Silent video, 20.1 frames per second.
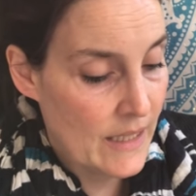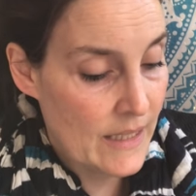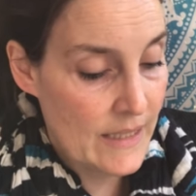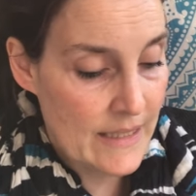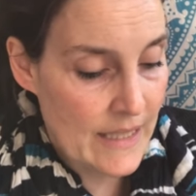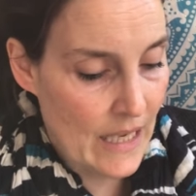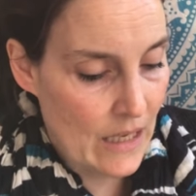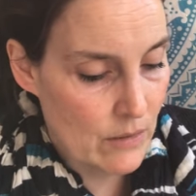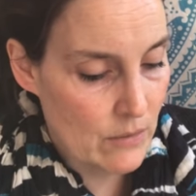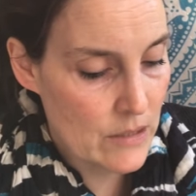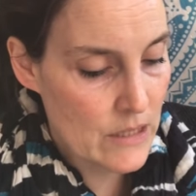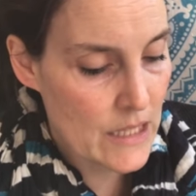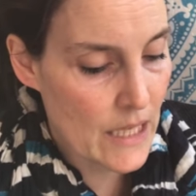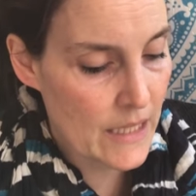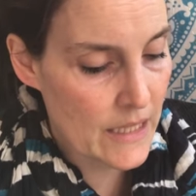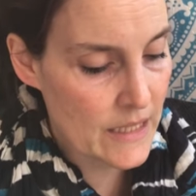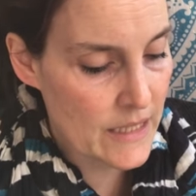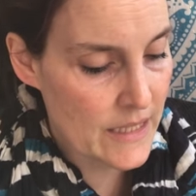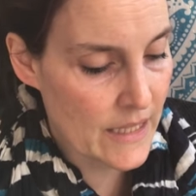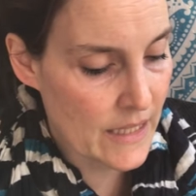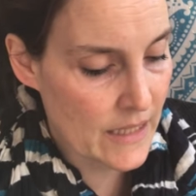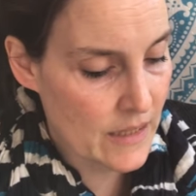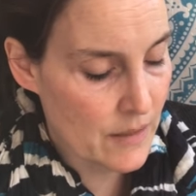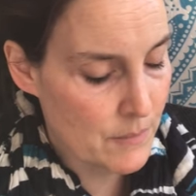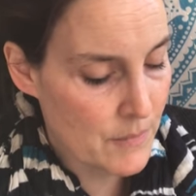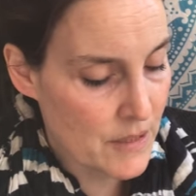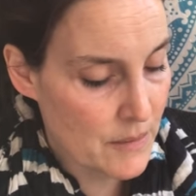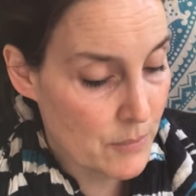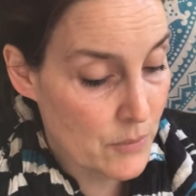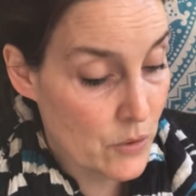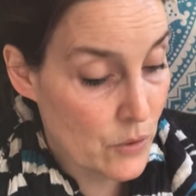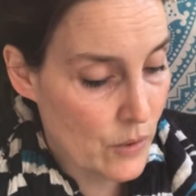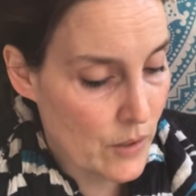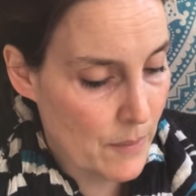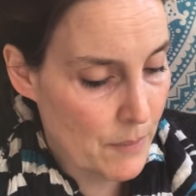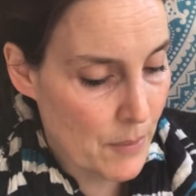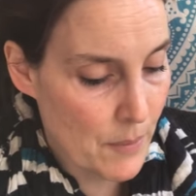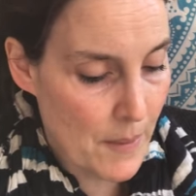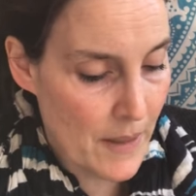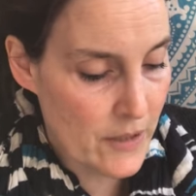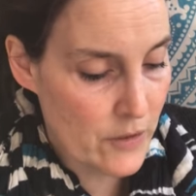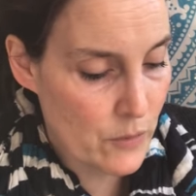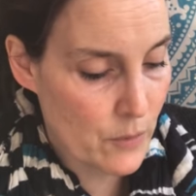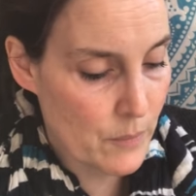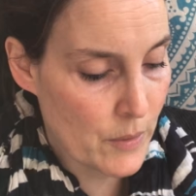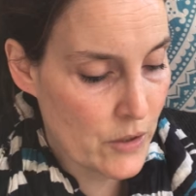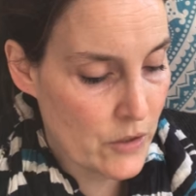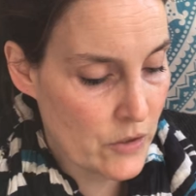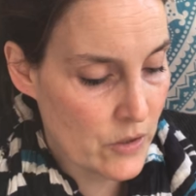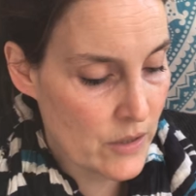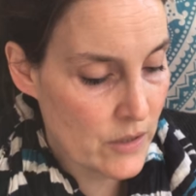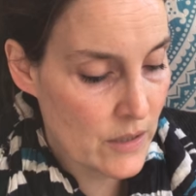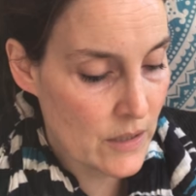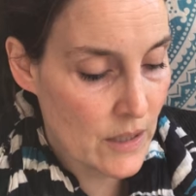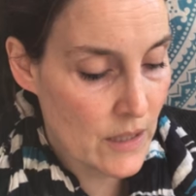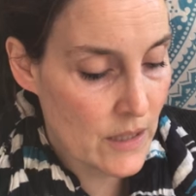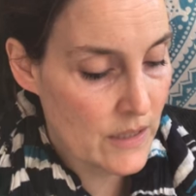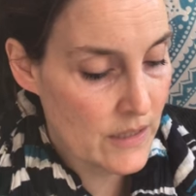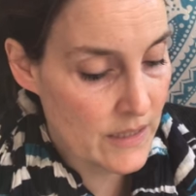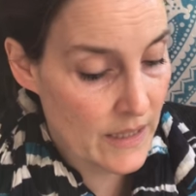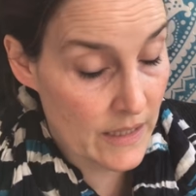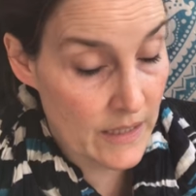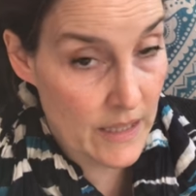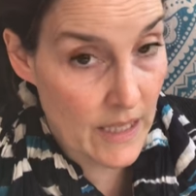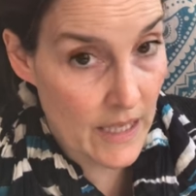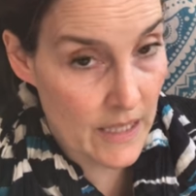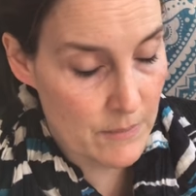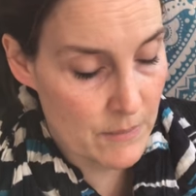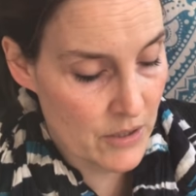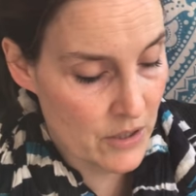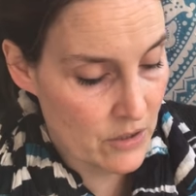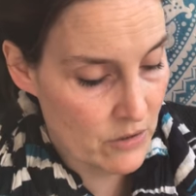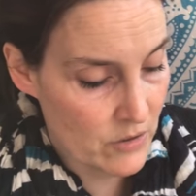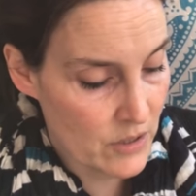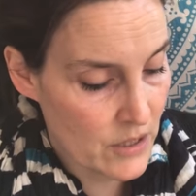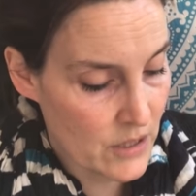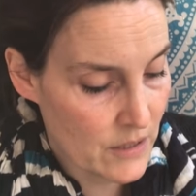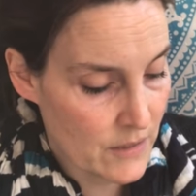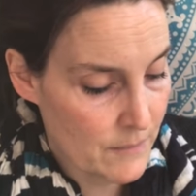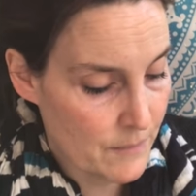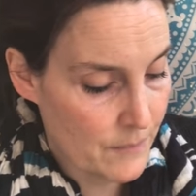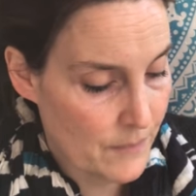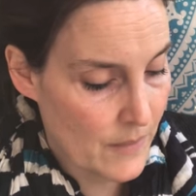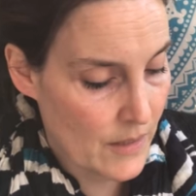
Now, take a seat, Miss Petulia, perpetual motion, said the headmistress.